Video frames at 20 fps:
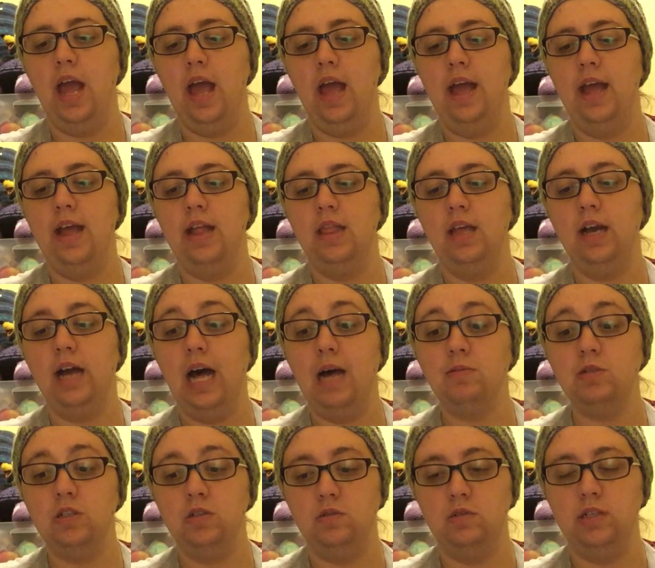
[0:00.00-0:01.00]
And the
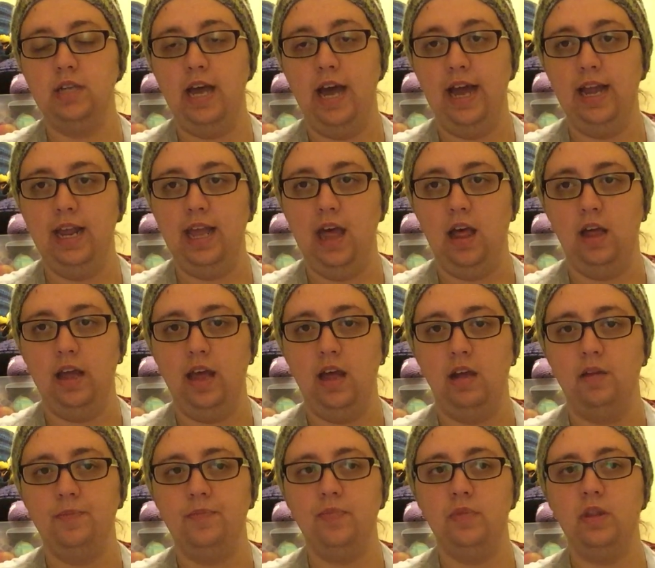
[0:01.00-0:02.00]
Cobblestones hat
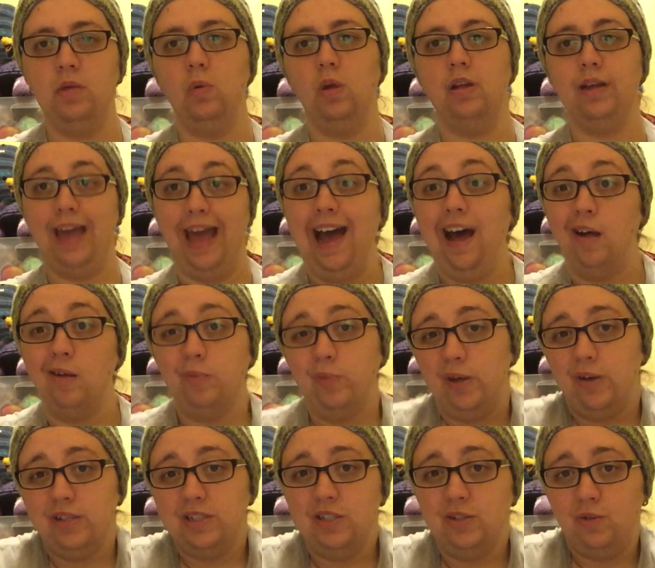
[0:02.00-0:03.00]
cal-cal. Well, cal,
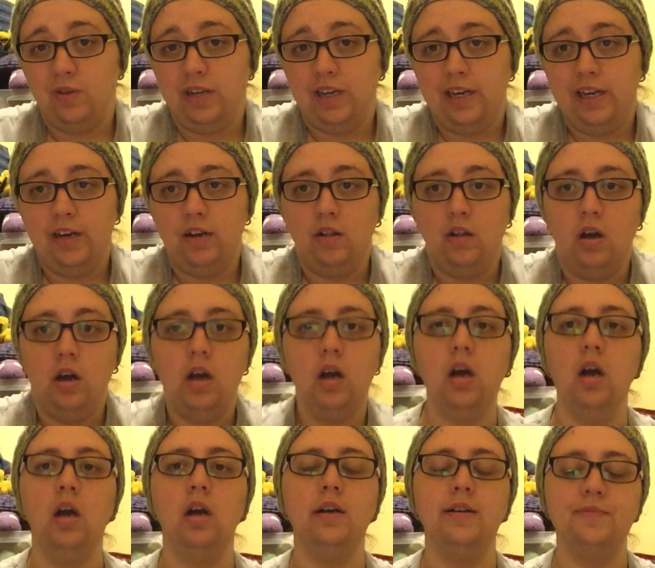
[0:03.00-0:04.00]
because it's only a
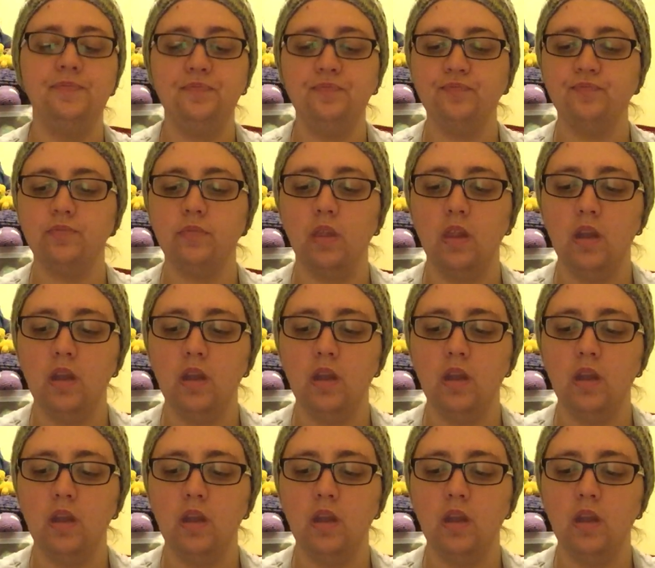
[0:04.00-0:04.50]
knit-along.